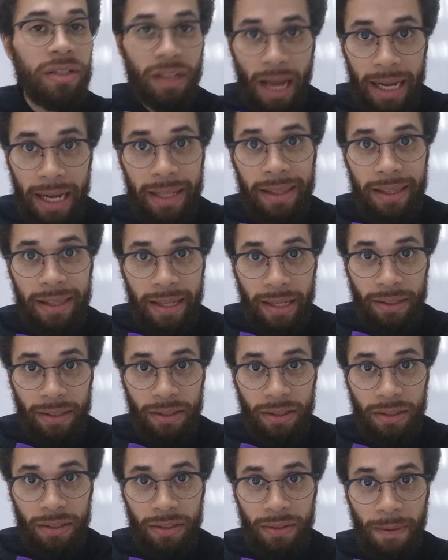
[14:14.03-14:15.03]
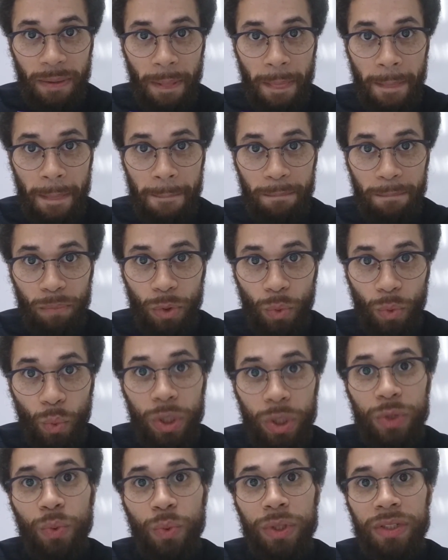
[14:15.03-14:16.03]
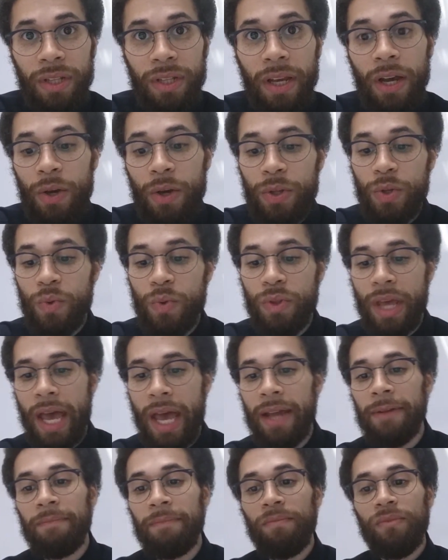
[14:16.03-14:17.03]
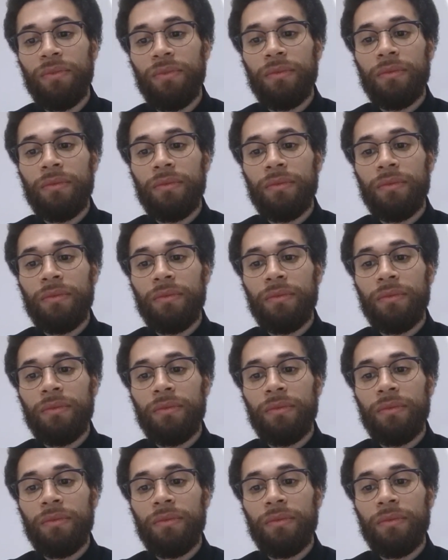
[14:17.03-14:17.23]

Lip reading: like this, which would tell you that